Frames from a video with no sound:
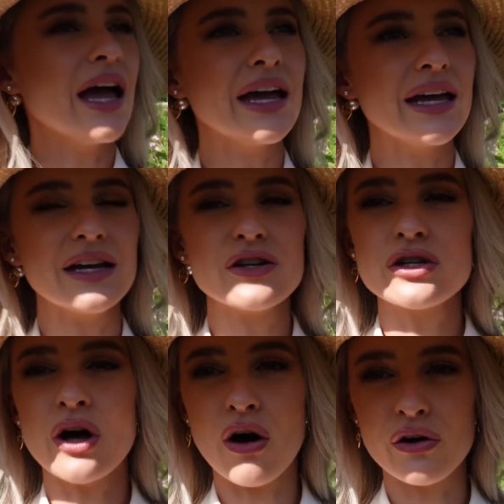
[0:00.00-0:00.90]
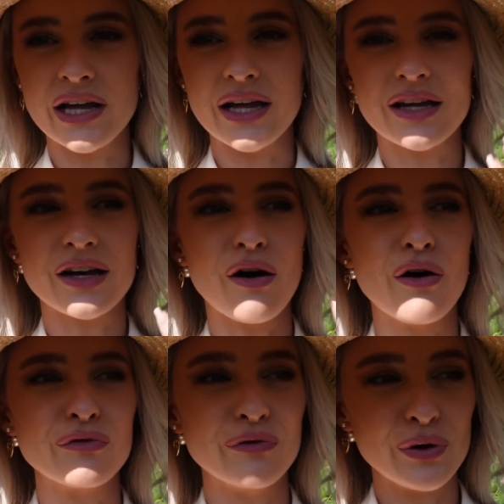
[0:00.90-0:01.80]
a tonic
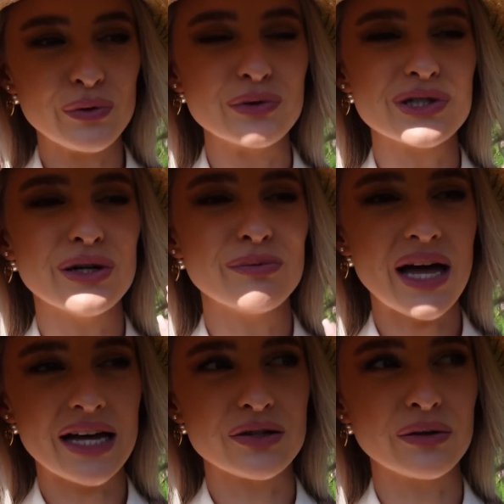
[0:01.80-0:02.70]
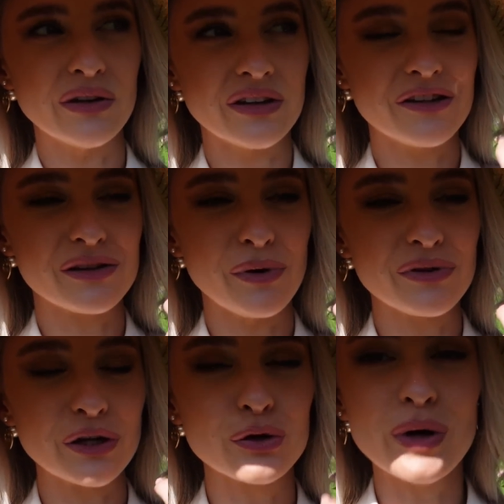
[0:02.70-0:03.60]
of rose petals. It's the
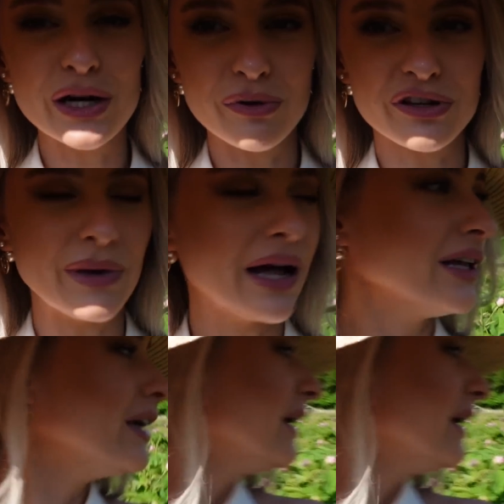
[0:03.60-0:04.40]
most incredible smell.